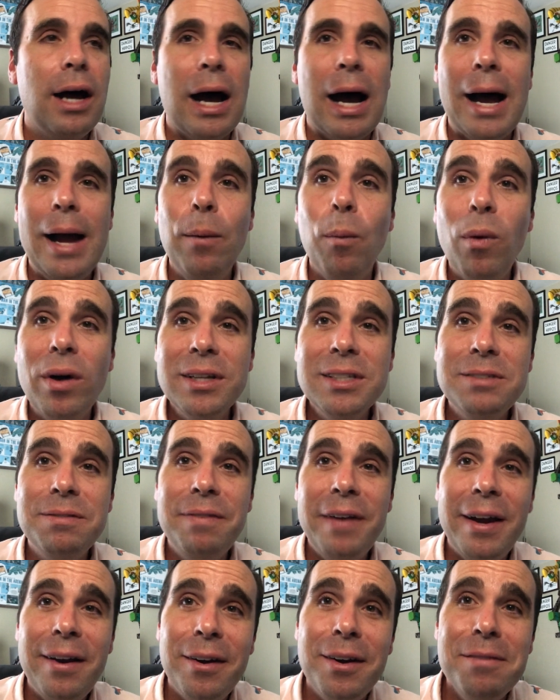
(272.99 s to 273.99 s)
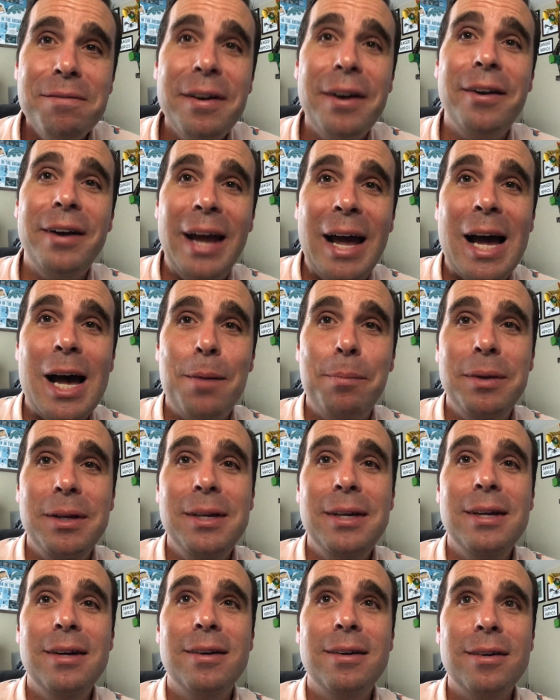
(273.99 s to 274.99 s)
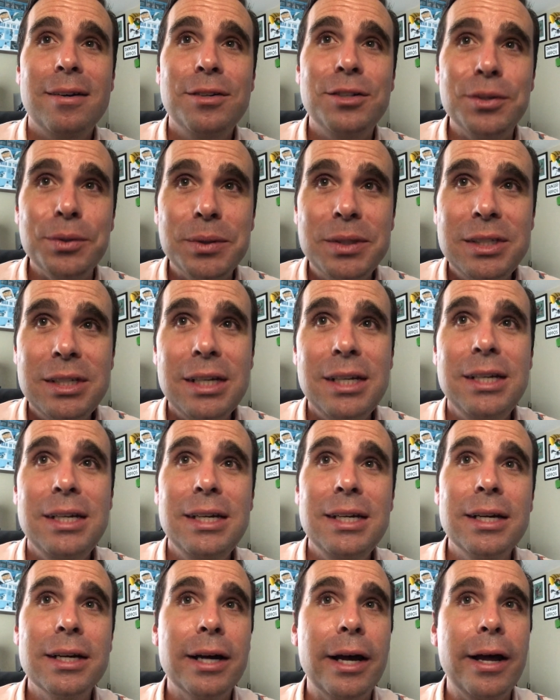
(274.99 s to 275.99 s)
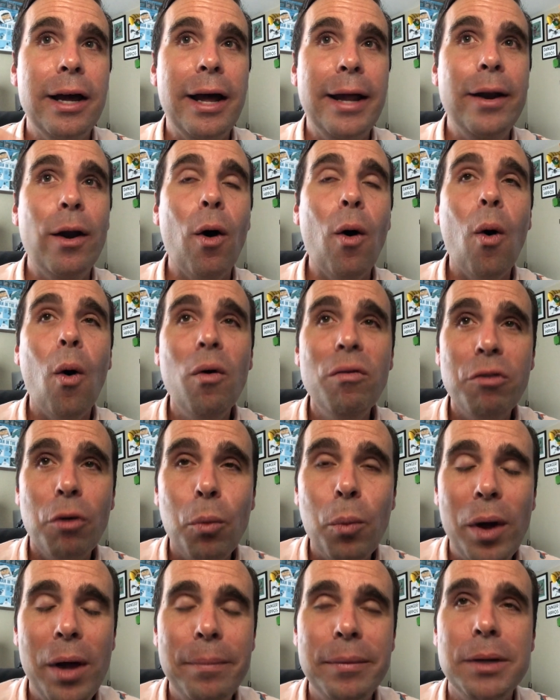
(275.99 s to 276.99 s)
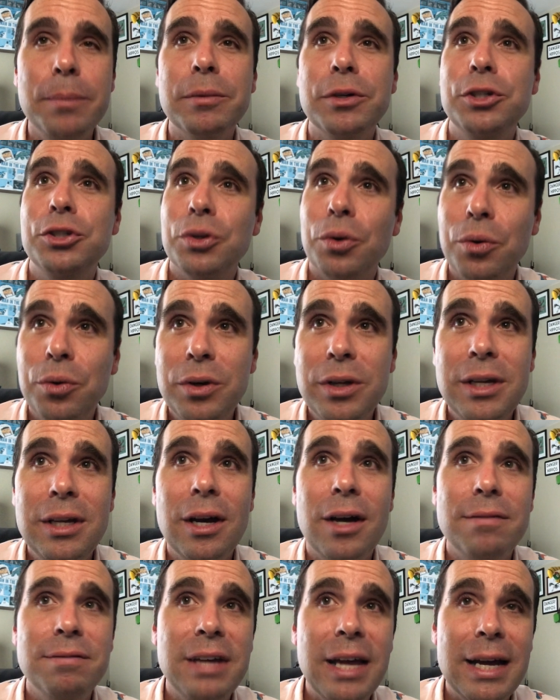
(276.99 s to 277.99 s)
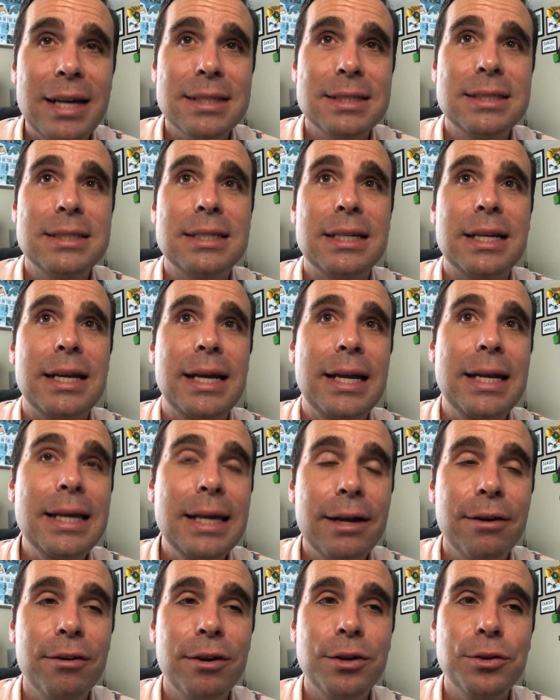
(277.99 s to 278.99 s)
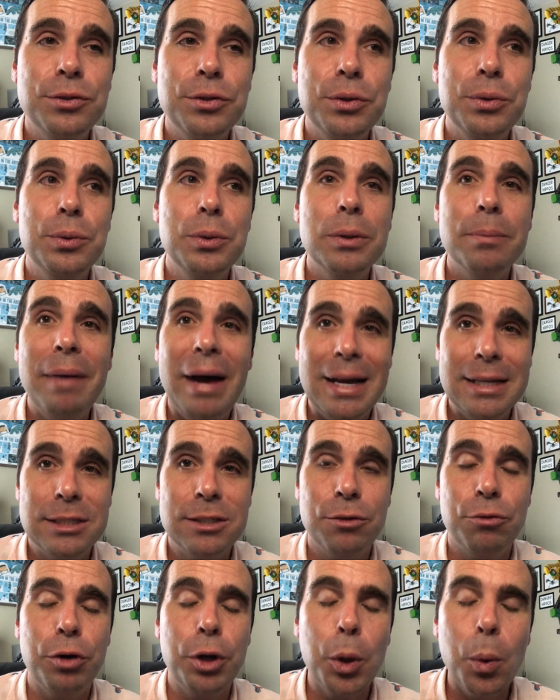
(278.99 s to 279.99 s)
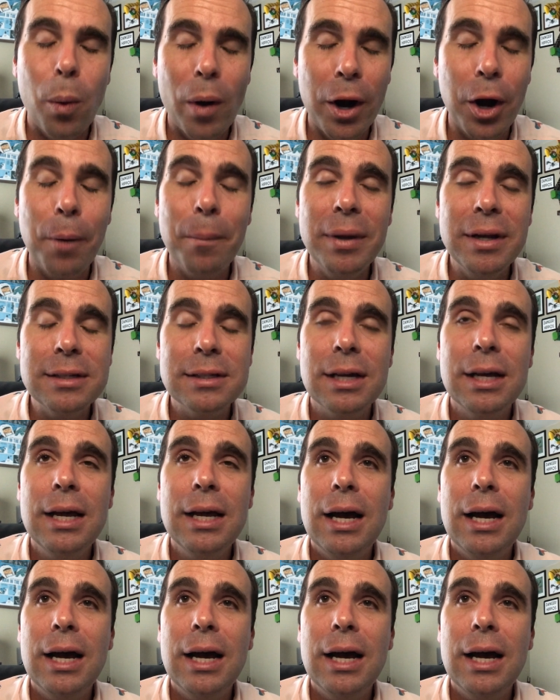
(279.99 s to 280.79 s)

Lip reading: I was very, very happy to see an overwhelming majority of guests adhering to the mask requirement.